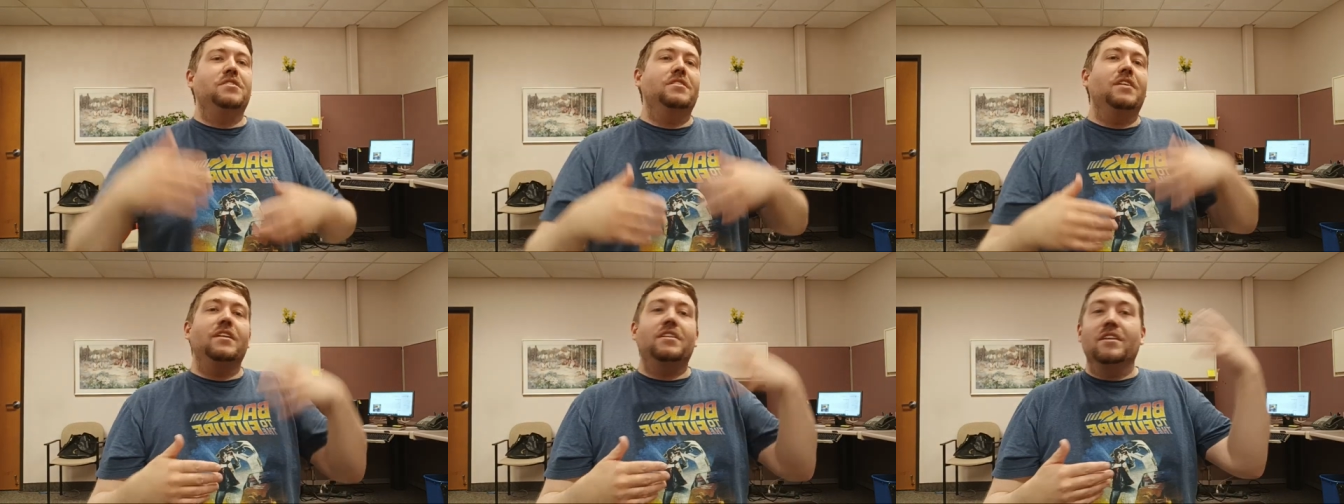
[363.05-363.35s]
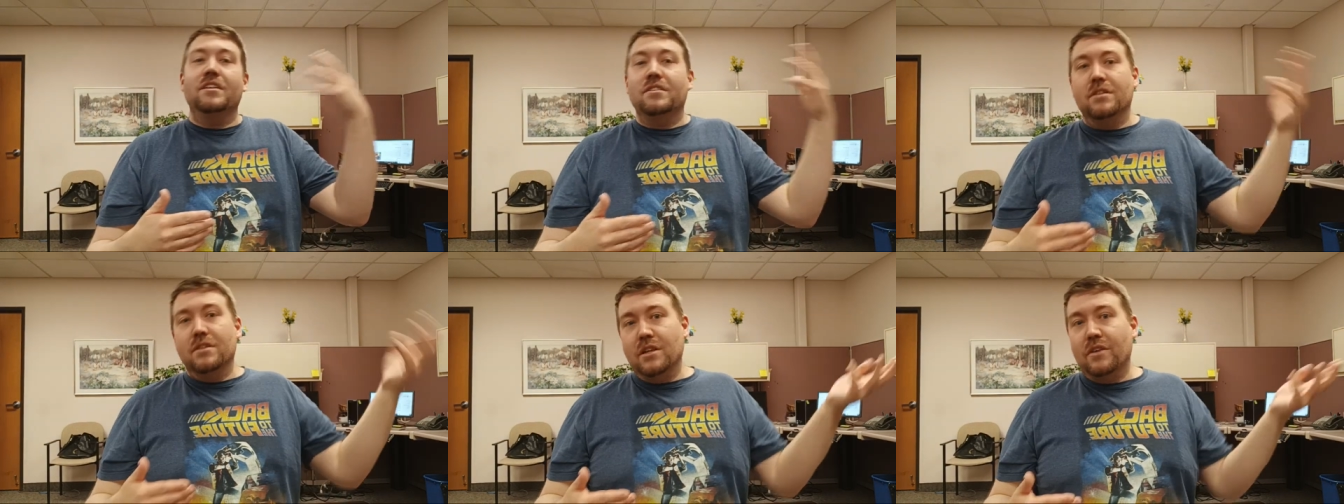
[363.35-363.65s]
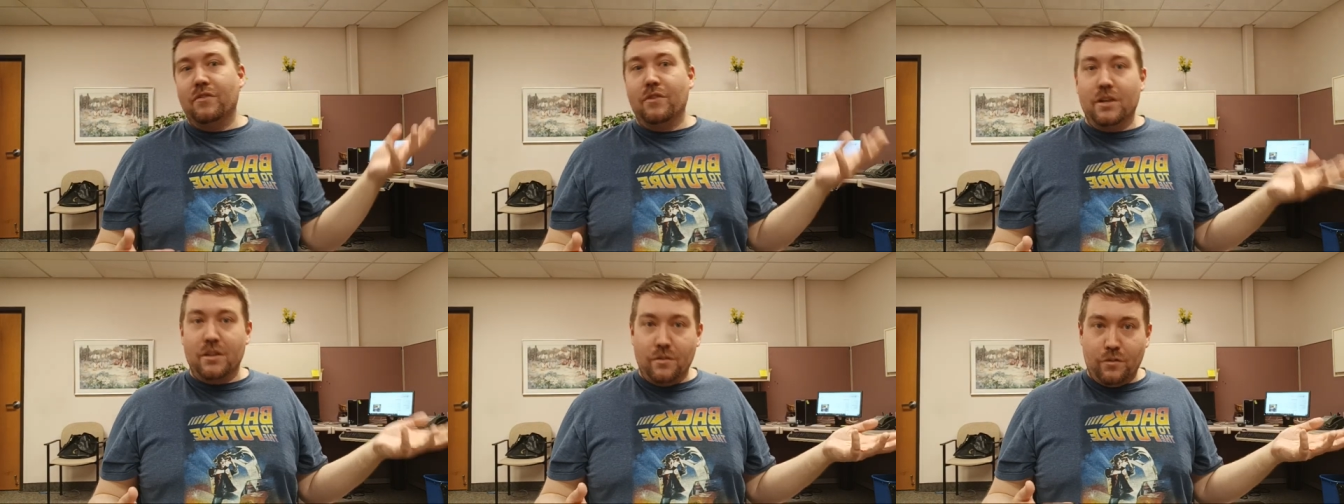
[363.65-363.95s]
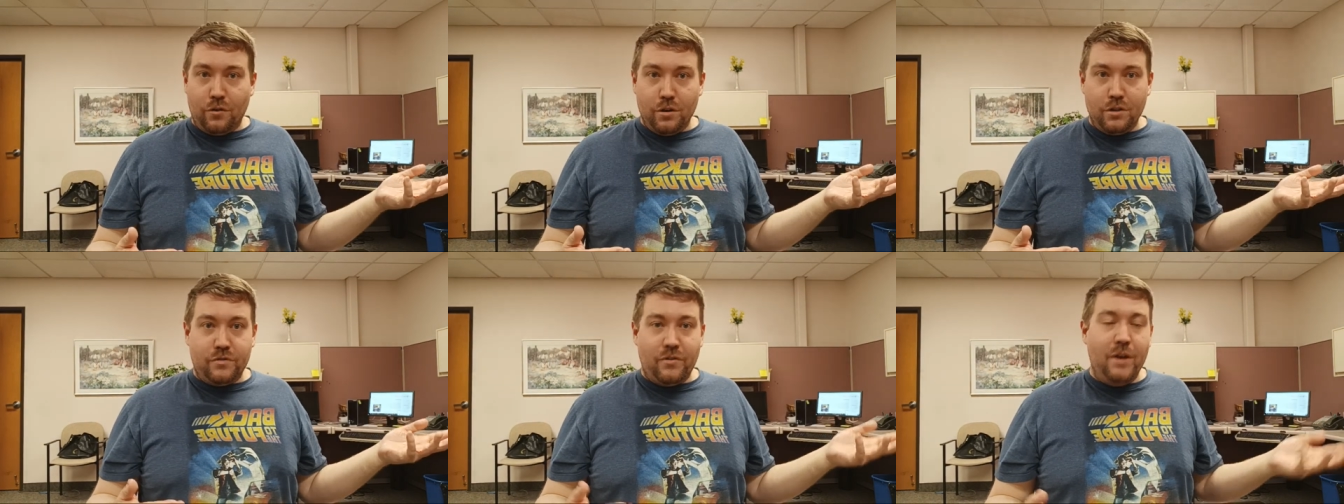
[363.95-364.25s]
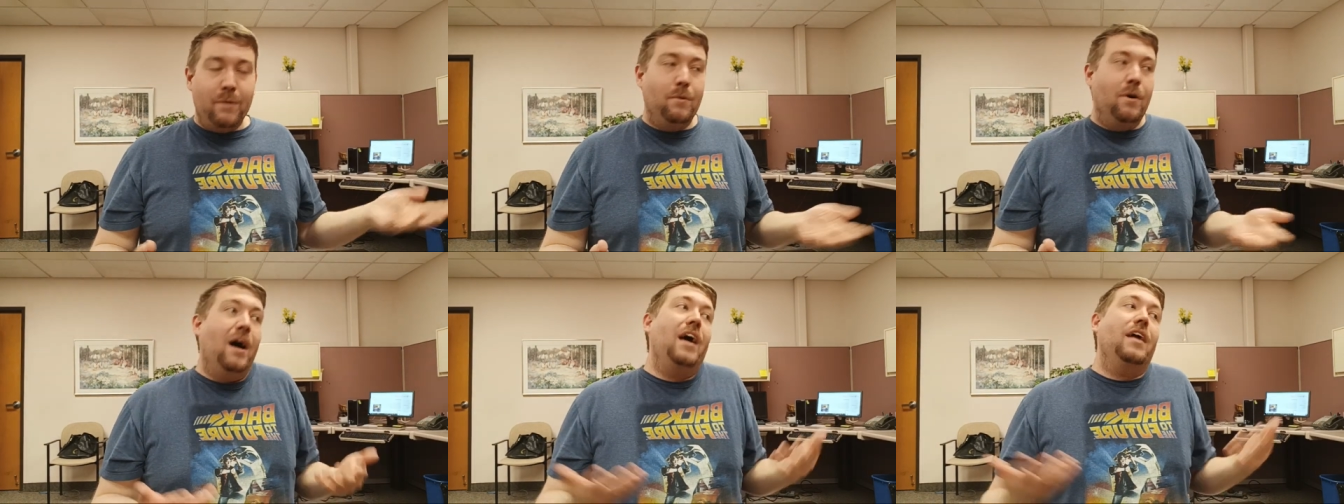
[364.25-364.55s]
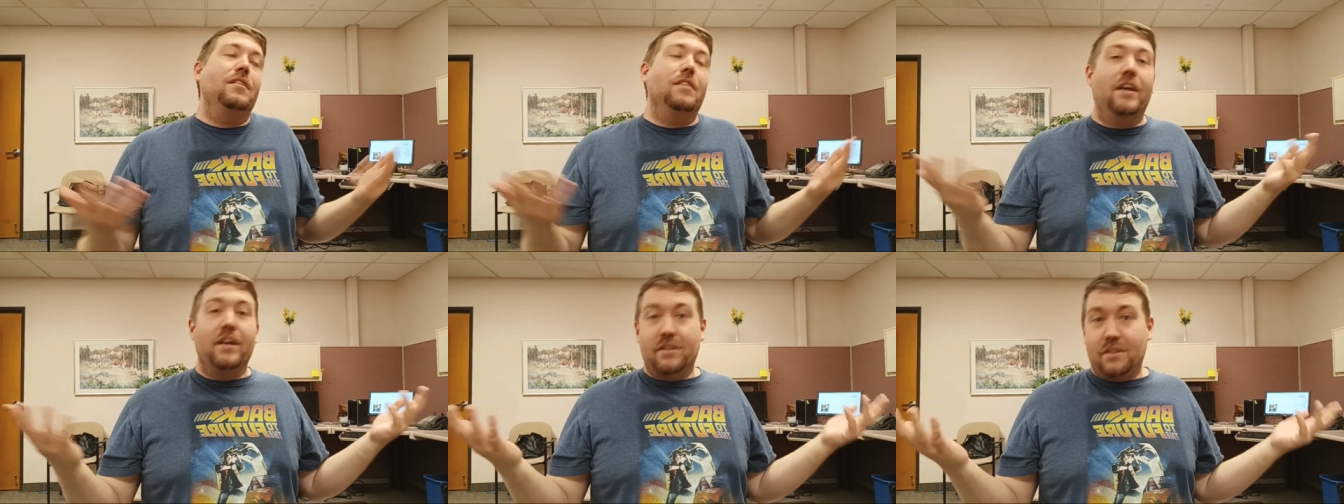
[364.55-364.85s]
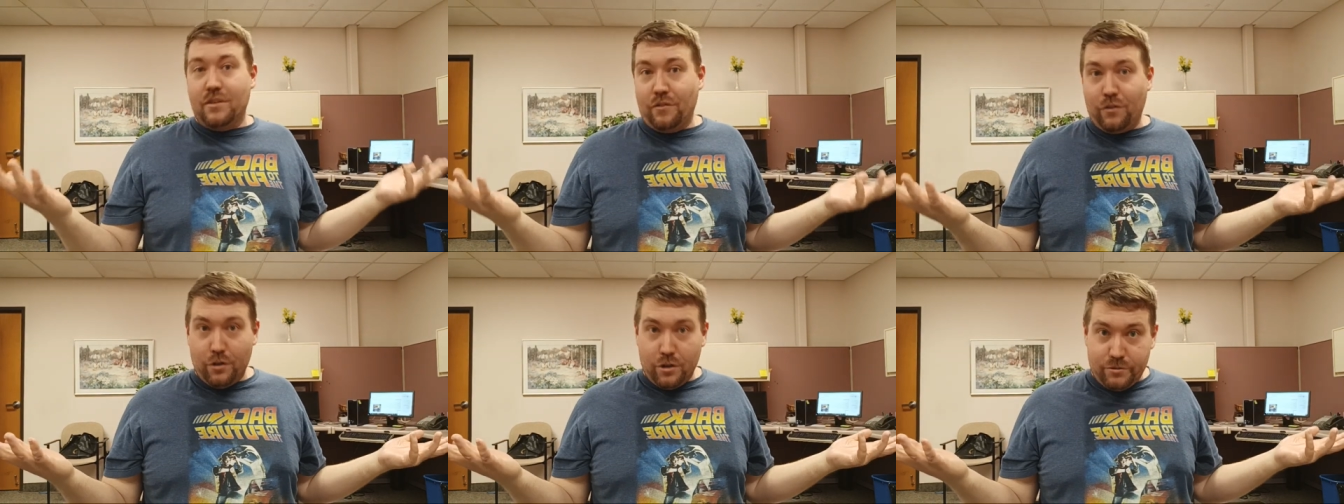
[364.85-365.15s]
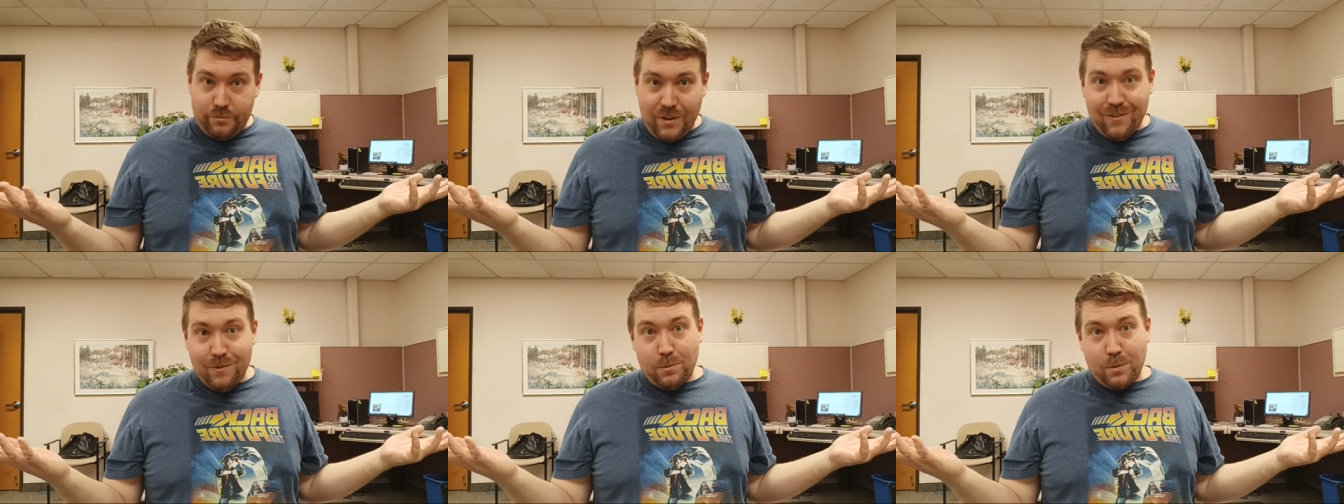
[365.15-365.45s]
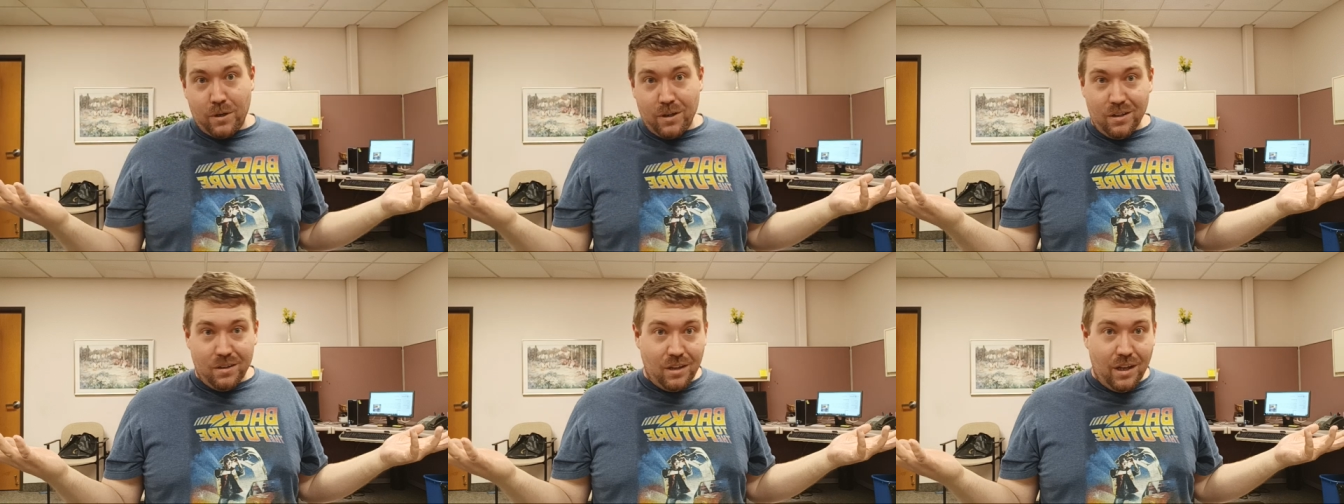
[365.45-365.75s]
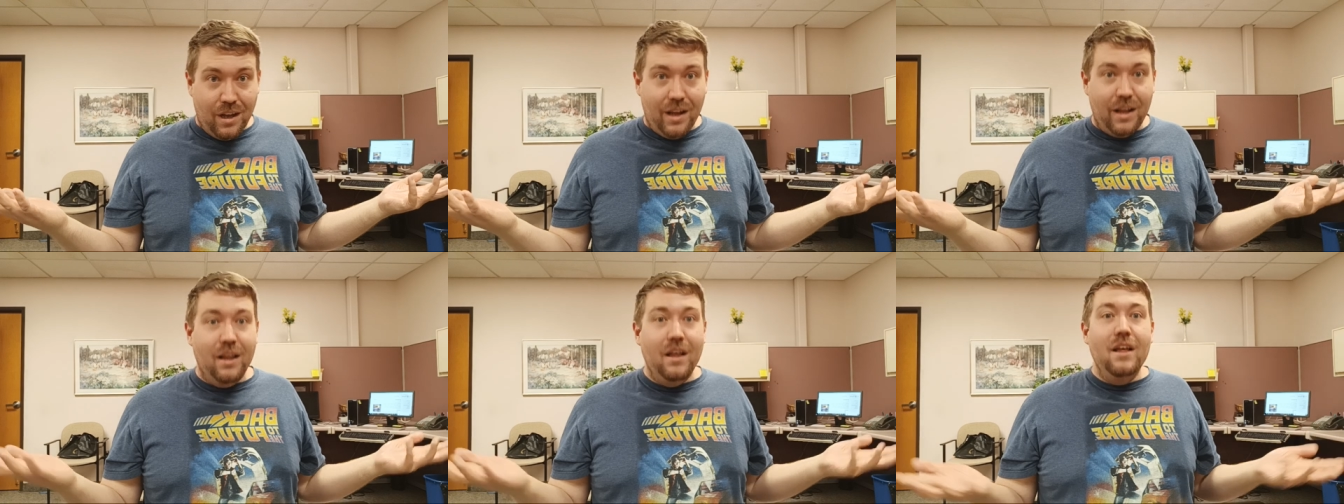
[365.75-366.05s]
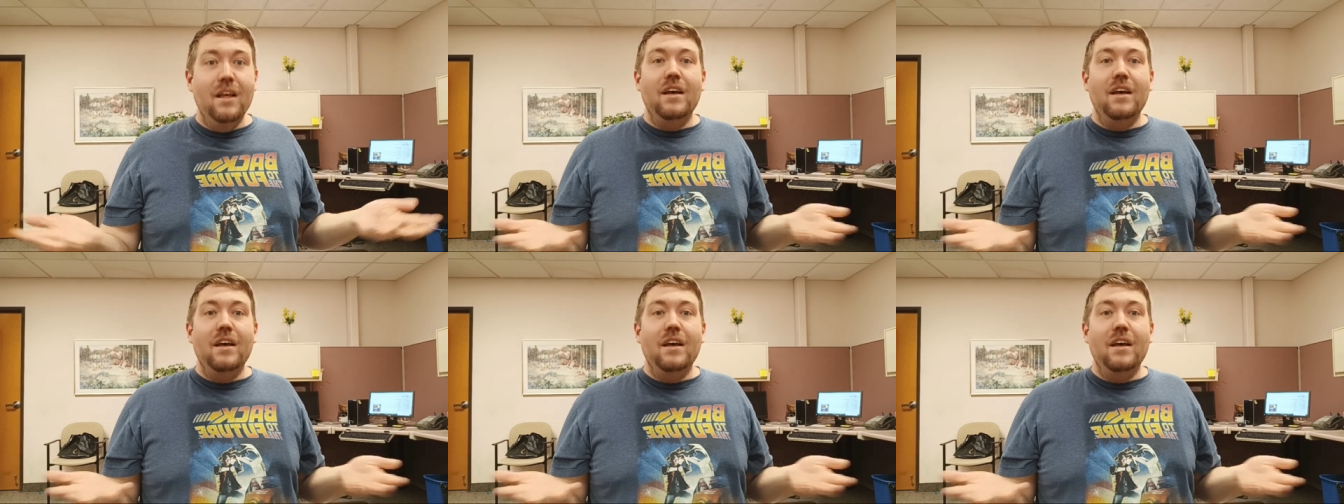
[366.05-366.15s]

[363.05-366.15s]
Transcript: they didn't deliver on the first Fable. I liked the first Fable quite a lot.